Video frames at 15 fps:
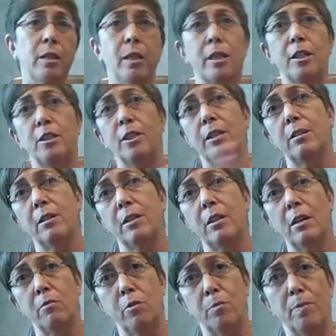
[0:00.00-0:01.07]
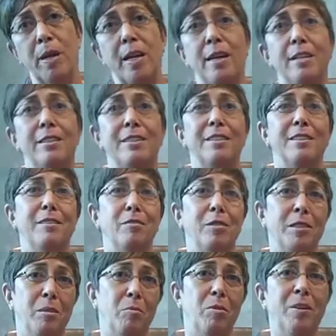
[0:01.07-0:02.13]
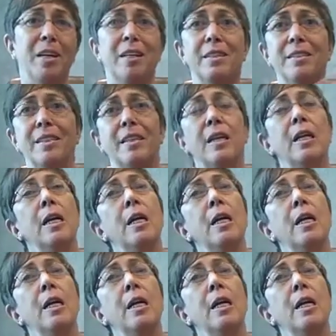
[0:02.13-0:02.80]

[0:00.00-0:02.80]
and then I change the cover page to do it somewhere else, and